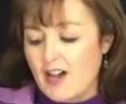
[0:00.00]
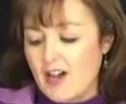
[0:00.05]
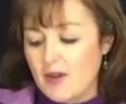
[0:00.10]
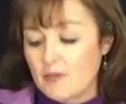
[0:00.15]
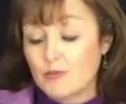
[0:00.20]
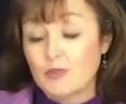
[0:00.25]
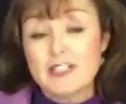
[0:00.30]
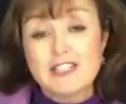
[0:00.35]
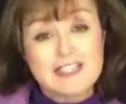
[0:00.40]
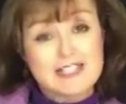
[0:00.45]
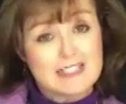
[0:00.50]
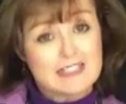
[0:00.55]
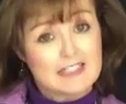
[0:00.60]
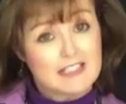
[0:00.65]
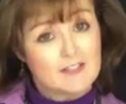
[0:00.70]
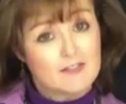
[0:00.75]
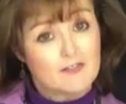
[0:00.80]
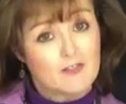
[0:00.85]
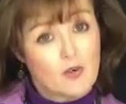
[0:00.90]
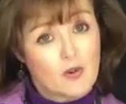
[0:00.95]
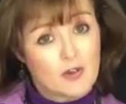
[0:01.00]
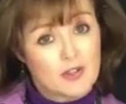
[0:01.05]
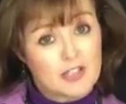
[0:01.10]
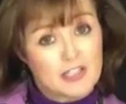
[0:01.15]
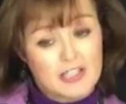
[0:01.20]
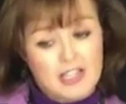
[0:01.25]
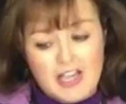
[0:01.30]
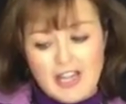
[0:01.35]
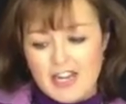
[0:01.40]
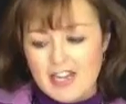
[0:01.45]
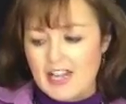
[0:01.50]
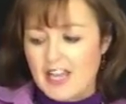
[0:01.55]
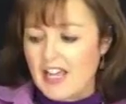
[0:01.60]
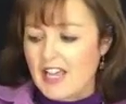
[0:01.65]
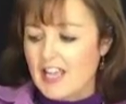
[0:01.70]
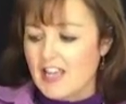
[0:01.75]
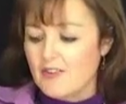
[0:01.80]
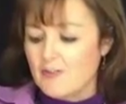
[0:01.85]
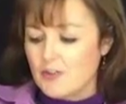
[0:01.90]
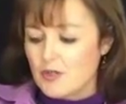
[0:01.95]
recently for the light.
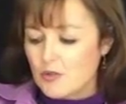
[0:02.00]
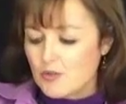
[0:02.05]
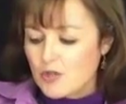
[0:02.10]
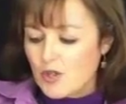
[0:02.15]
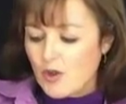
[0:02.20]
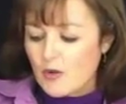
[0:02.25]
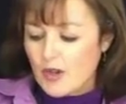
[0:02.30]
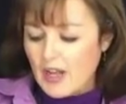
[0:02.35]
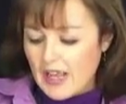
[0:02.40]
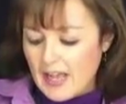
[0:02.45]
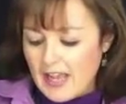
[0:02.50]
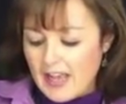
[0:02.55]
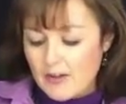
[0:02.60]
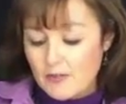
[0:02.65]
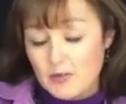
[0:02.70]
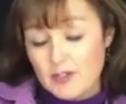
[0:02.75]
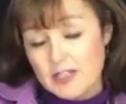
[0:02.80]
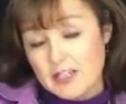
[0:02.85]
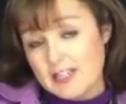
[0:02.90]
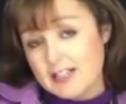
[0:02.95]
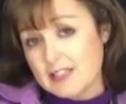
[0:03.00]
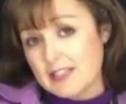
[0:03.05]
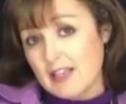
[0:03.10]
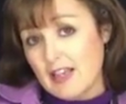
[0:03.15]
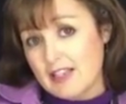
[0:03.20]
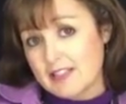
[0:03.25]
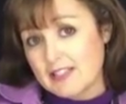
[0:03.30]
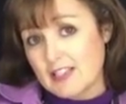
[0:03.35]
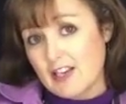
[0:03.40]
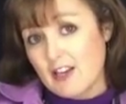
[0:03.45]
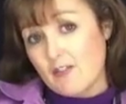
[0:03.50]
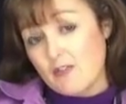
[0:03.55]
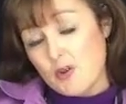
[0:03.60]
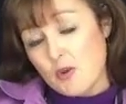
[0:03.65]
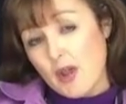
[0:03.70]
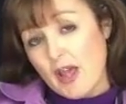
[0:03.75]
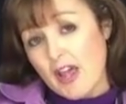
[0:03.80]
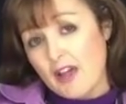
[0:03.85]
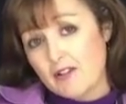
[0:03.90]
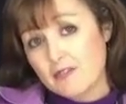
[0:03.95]
If you don't have one of these lights, and if you
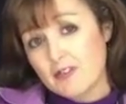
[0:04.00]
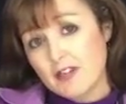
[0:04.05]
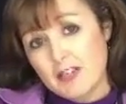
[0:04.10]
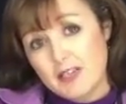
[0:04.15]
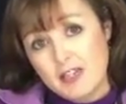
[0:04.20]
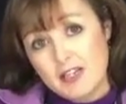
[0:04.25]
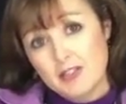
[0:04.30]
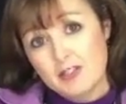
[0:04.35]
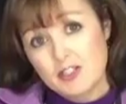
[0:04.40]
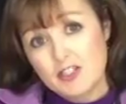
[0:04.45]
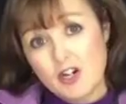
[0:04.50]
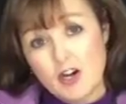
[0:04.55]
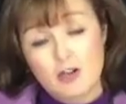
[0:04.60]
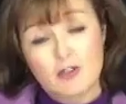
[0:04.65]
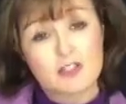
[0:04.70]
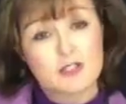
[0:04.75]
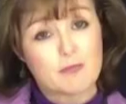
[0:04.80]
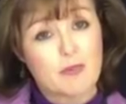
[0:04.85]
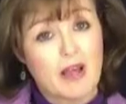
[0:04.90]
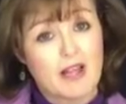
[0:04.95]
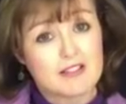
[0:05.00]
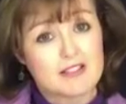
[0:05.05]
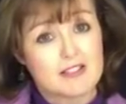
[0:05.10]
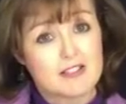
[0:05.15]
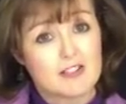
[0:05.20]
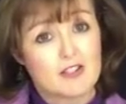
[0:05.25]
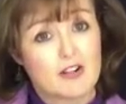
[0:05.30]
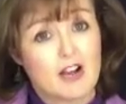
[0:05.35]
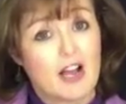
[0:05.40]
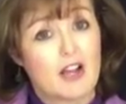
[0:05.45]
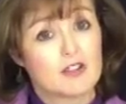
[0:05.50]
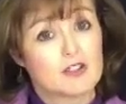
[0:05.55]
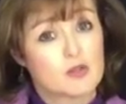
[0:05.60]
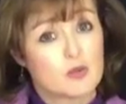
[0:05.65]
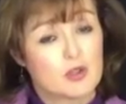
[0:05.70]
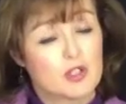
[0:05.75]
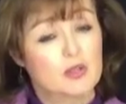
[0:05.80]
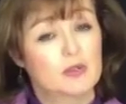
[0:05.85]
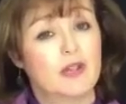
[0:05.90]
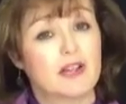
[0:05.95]
have any dark spots in your house
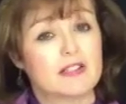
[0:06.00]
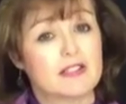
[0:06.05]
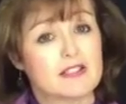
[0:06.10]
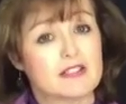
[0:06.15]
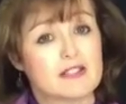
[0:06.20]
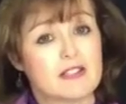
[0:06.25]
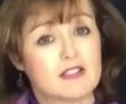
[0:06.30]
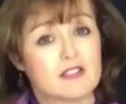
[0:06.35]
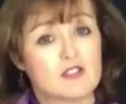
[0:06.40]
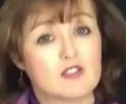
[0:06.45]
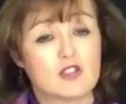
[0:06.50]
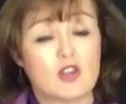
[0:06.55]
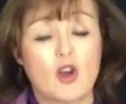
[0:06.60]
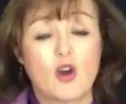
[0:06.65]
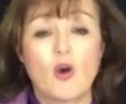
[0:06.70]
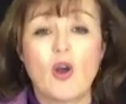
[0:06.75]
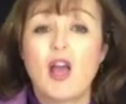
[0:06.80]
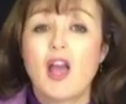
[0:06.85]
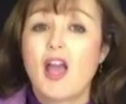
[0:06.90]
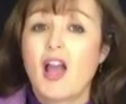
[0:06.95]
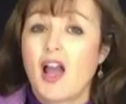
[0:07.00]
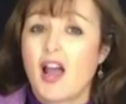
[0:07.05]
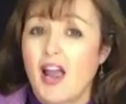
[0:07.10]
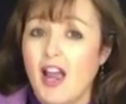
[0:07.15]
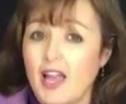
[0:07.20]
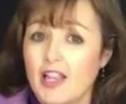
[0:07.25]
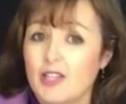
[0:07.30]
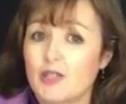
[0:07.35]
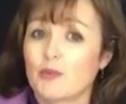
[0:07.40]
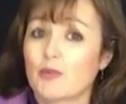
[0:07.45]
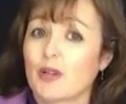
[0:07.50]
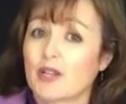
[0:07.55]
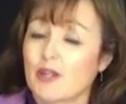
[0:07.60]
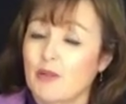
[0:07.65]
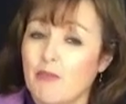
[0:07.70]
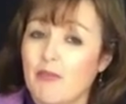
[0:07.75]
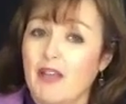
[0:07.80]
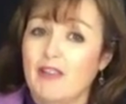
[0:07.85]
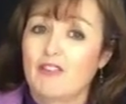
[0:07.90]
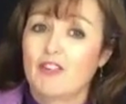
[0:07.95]
where you like to sit and sew, I highly
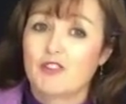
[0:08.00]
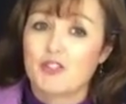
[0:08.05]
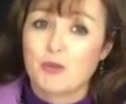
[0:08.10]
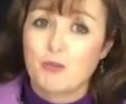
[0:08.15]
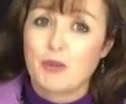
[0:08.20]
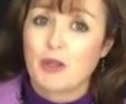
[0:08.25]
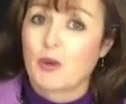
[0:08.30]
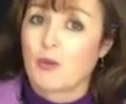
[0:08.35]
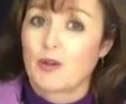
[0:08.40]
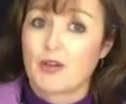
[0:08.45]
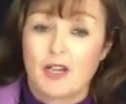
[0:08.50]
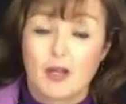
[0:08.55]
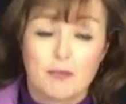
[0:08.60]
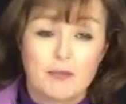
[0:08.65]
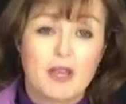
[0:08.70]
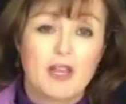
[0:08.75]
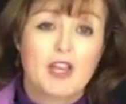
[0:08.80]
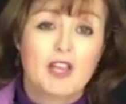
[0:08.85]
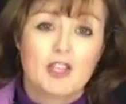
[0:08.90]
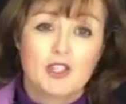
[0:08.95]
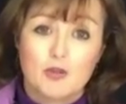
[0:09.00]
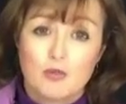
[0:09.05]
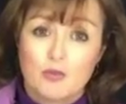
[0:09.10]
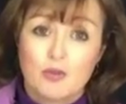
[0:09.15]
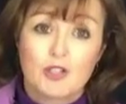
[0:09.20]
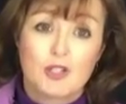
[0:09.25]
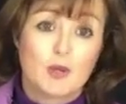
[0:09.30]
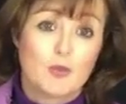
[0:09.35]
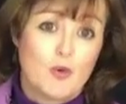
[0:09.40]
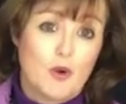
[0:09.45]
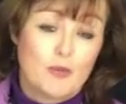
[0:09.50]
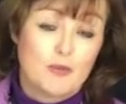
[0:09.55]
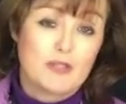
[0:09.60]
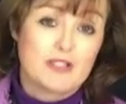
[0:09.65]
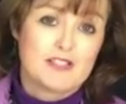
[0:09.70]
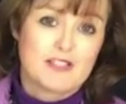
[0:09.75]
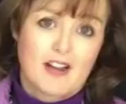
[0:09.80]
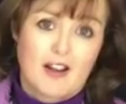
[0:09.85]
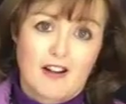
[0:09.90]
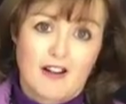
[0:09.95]
recommend that you pick one up. You really won't be
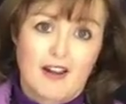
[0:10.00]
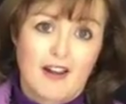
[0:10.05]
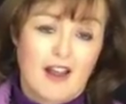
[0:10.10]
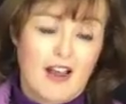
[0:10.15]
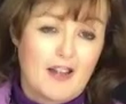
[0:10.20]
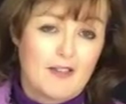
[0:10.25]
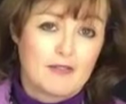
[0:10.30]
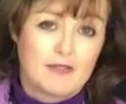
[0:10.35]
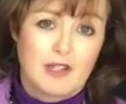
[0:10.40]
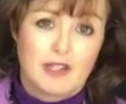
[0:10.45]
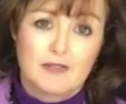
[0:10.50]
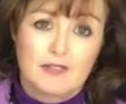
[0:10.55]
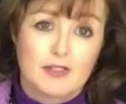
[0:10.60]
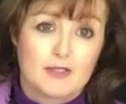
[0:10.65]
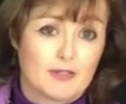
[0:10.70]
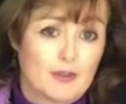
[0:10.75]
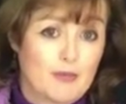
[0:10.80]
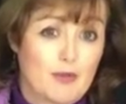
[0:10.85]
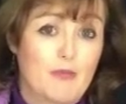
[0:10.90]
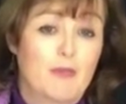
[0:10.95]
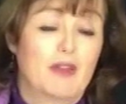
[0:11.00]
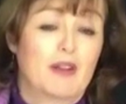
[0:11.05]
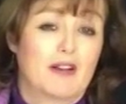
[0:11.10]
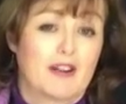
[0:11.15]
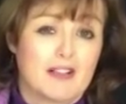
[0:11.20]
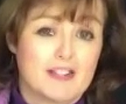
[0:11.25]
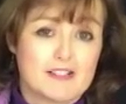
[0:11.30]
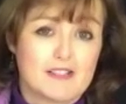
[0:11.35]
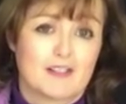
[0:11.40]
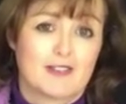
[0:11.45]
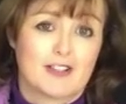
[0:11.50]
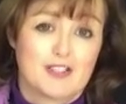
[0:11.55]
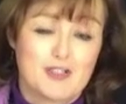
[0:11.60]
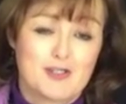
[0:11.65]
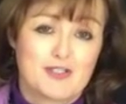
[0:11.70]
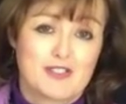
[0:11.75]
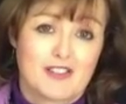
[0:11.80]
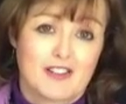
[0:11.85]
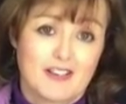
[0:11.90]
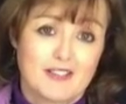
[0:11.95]
sorry. I've loved it from the minute I started
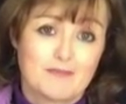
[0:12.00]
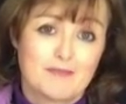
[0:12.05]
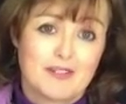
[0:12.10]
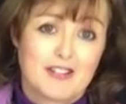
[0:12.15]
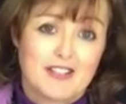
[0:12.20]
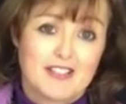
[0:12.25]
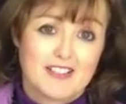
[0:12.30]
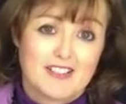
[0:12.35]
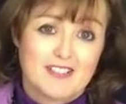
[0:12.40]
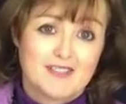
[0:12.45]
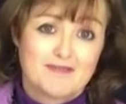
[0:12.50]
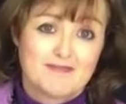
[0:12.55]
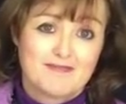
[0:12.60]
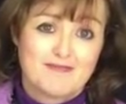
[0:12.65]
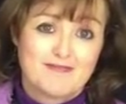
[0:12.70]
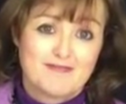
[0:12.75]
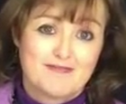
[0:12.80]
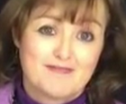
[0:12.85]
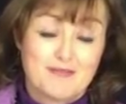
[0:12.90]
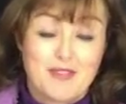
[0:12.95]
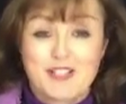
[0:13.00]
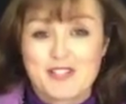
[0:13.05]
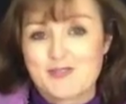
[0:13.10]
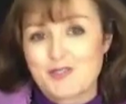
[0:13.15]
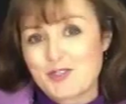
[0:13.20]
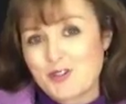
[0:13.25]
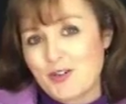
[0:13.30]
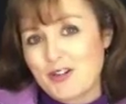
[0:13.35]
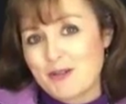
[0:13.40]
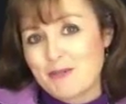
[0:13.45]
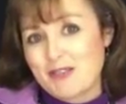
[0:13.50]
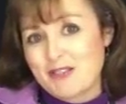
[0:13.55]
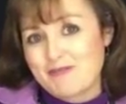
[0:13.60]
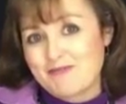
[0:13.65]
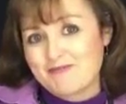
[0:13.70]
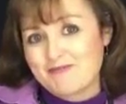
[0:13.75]
using it. Thanks for joining me.